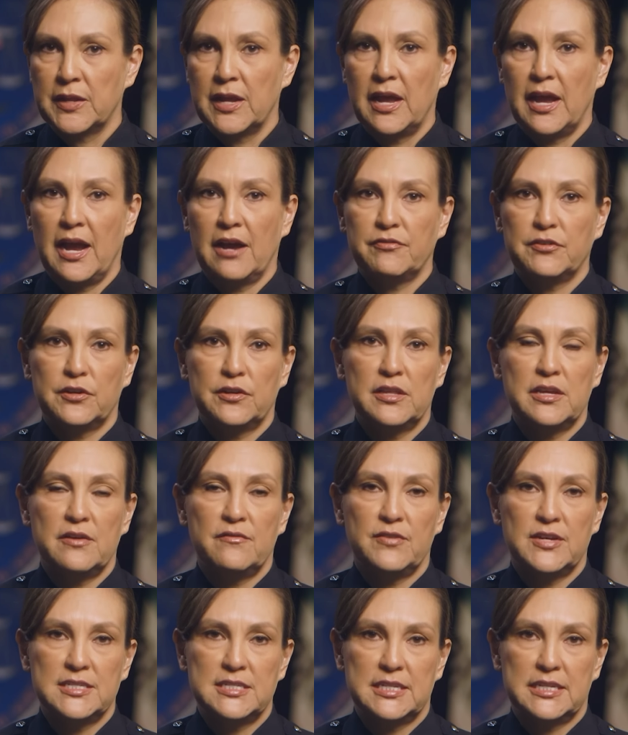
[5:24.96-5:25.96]
After the
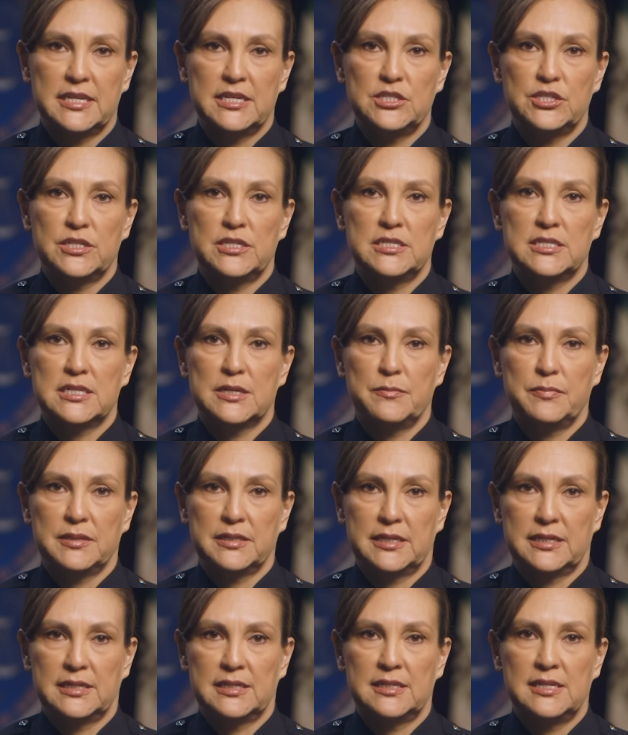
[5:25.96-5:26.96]
investigation is
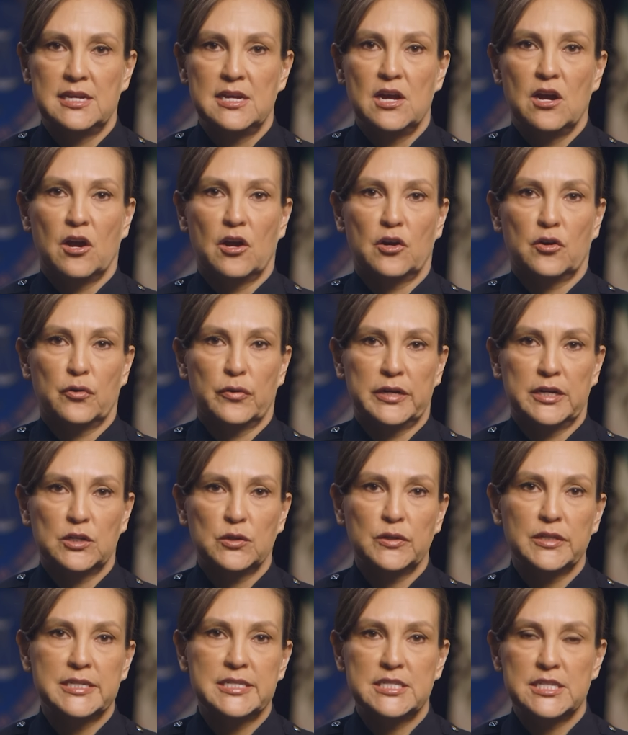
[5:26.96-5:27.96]
completed, our
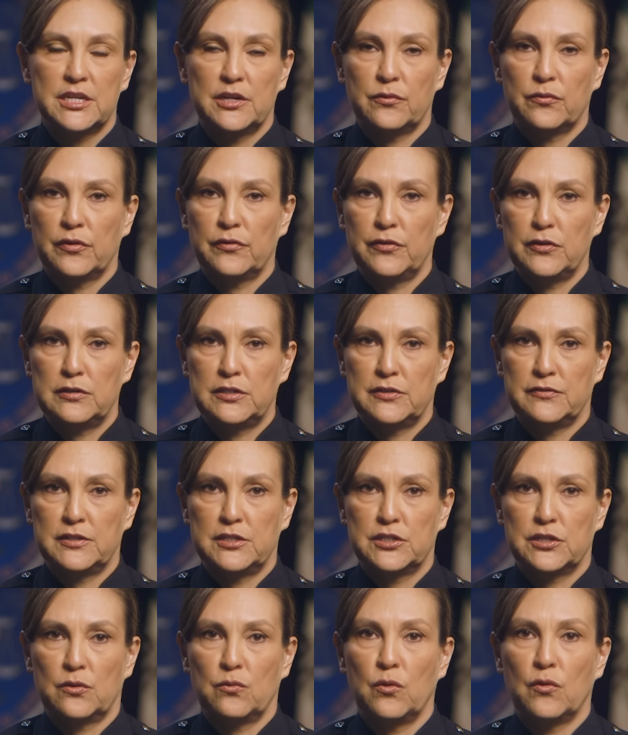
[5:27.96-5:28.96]
Critical Incident Review
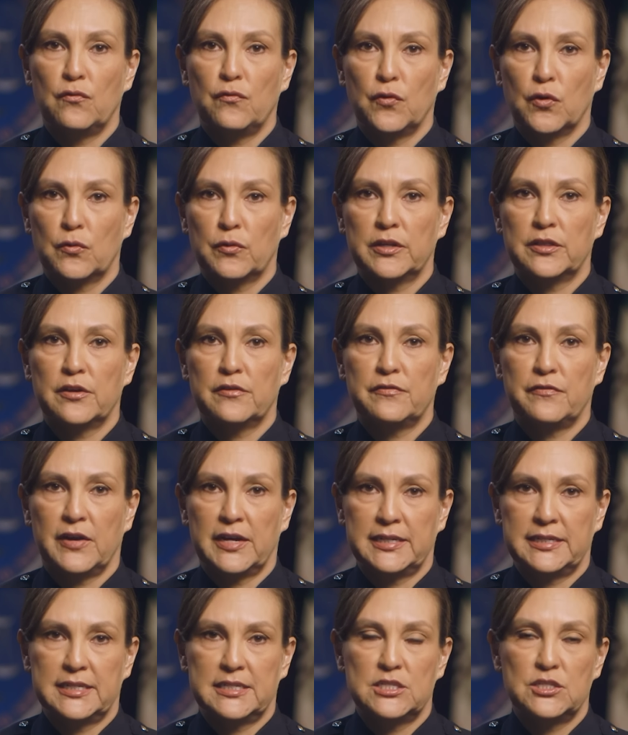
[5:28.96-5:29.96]
Division will forward their
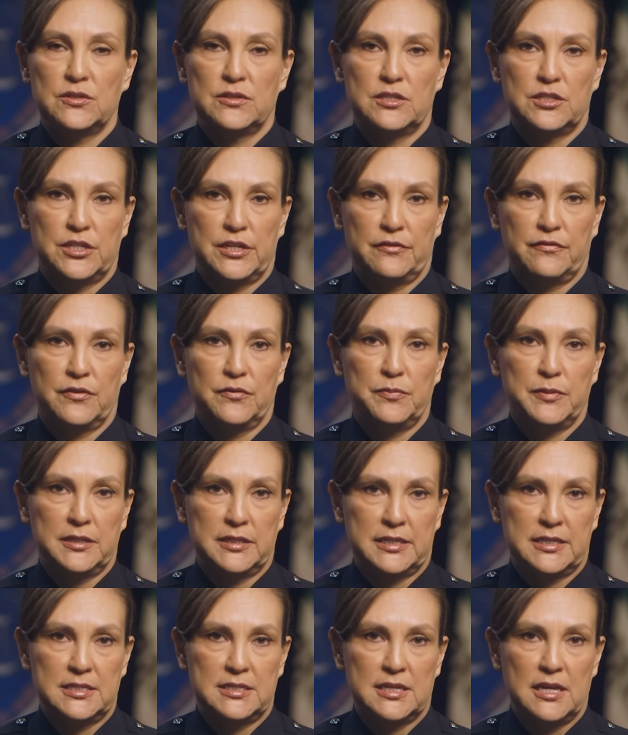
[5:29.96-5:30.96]
findings to the Chief of
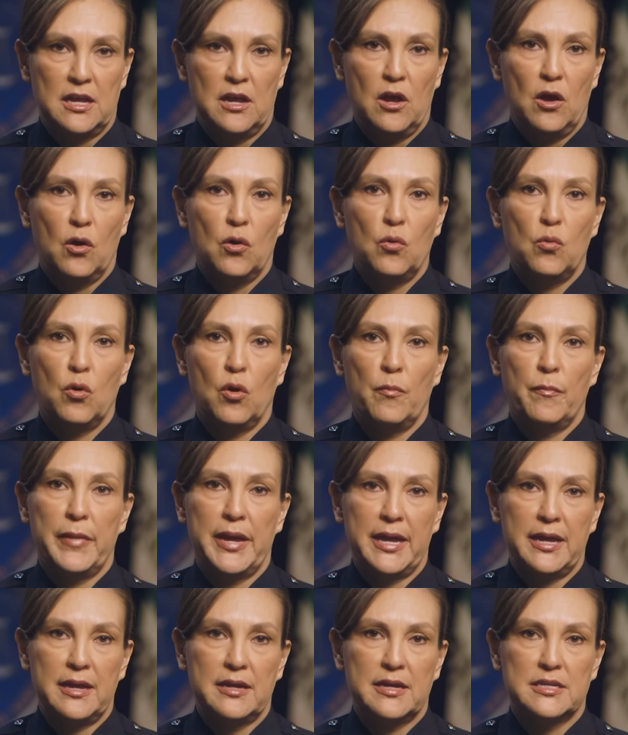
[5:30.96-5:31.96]
Police, who will
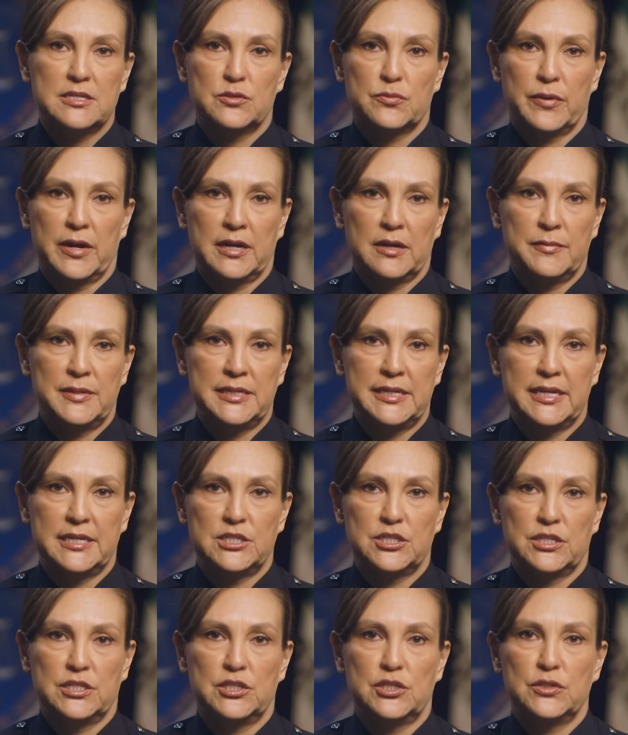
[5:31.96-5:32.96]
make his
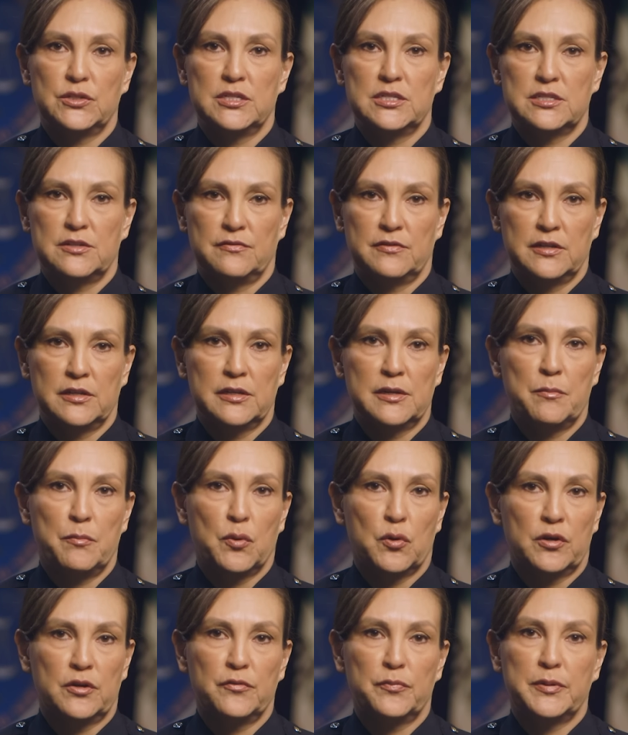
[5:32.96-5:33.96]
recommendation to the Civilian
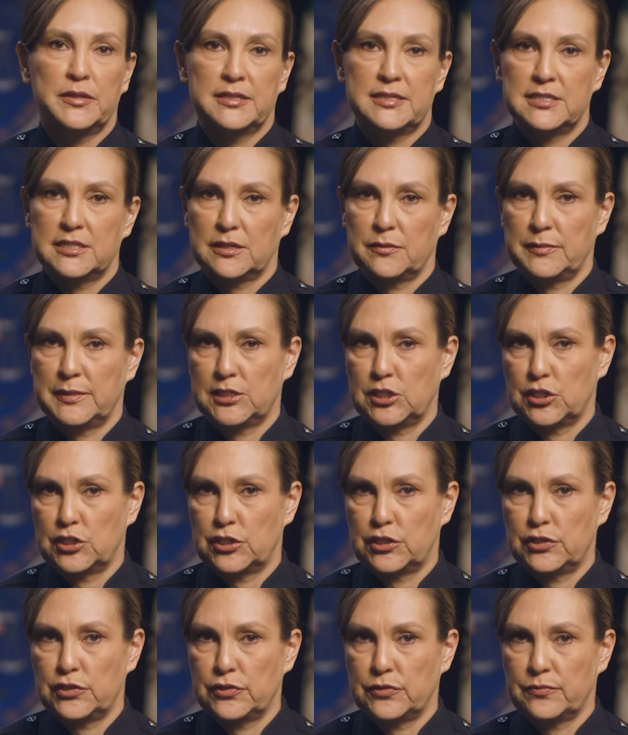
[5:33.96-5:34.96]
Board of Police
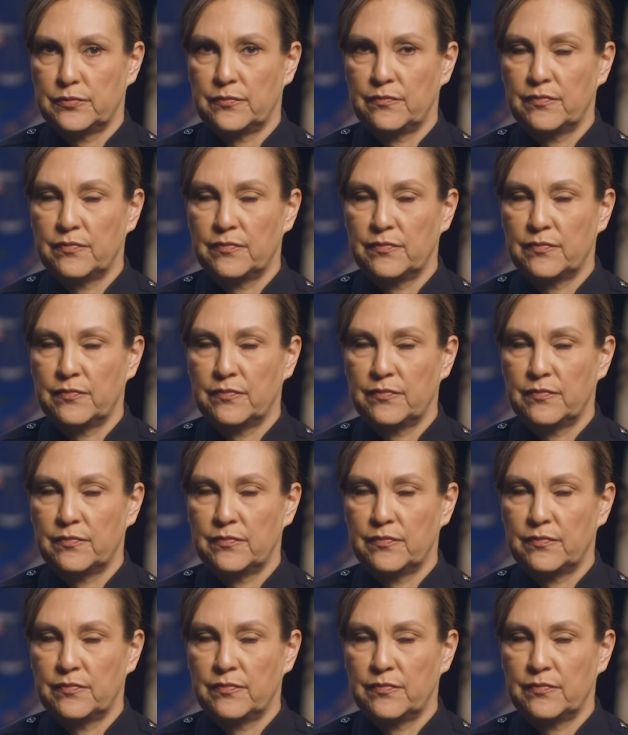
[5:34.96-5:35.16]
Commissioners.